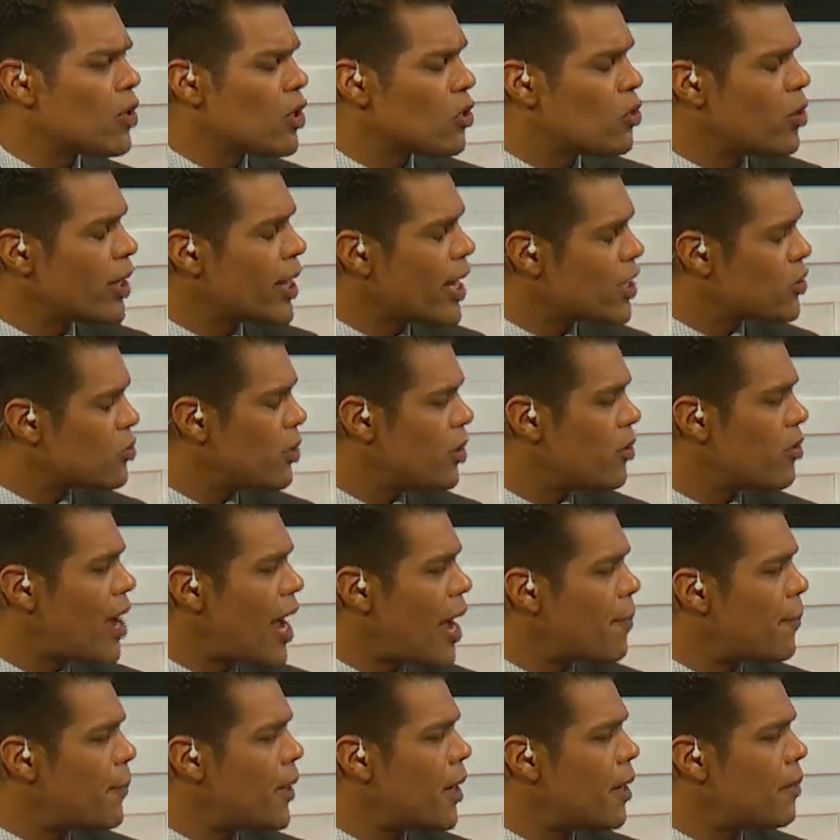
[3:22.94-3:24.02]
real quick, as we
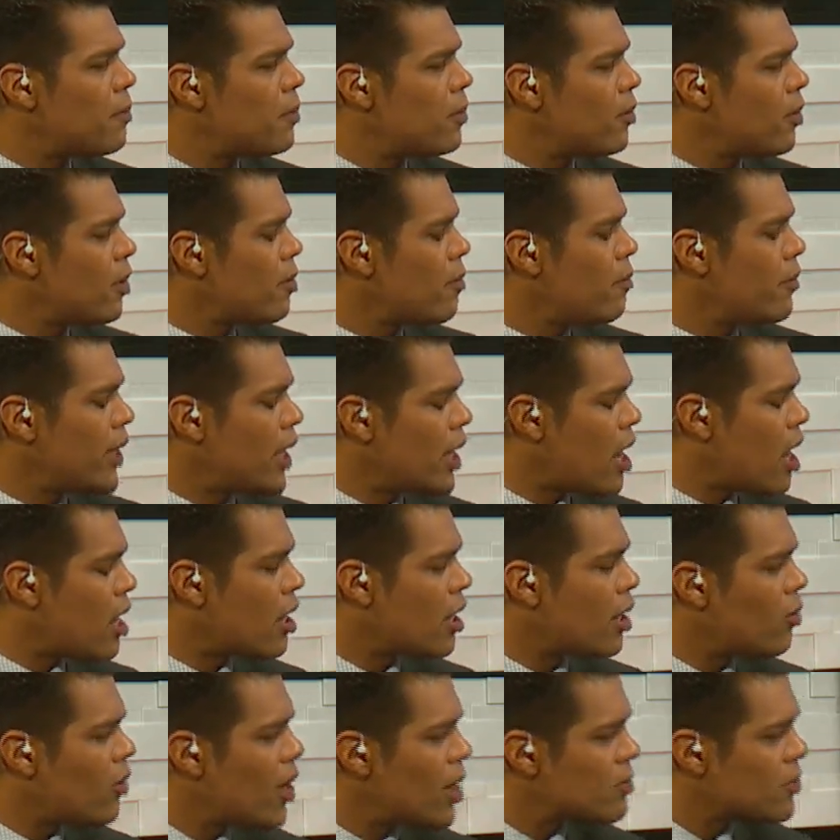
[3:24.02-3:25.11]
wrap up, being
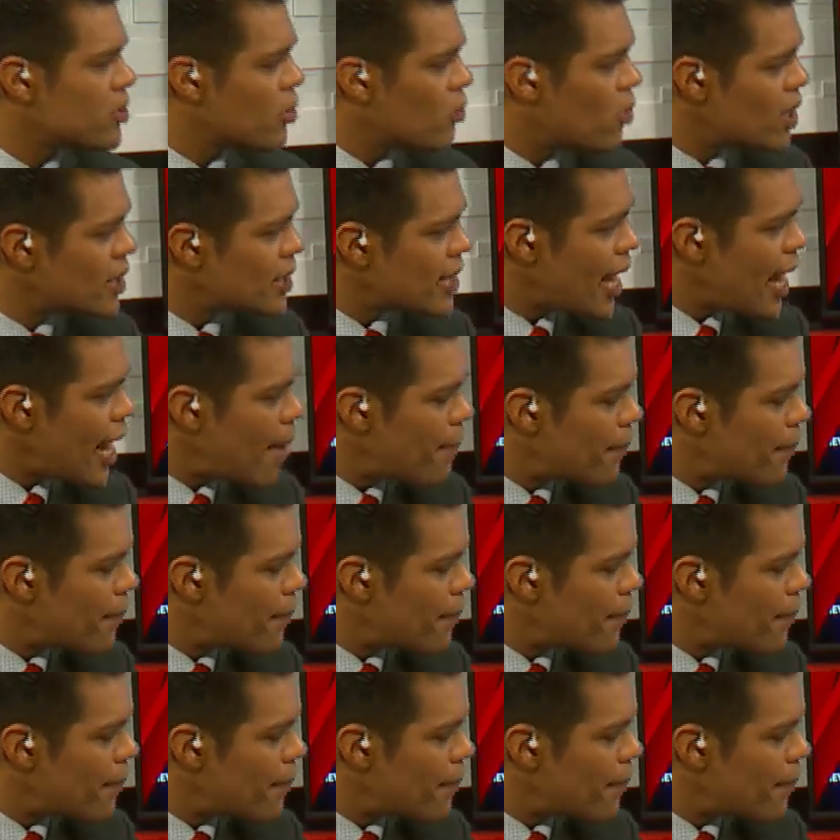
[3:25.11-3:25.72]
honored at Webster, when's that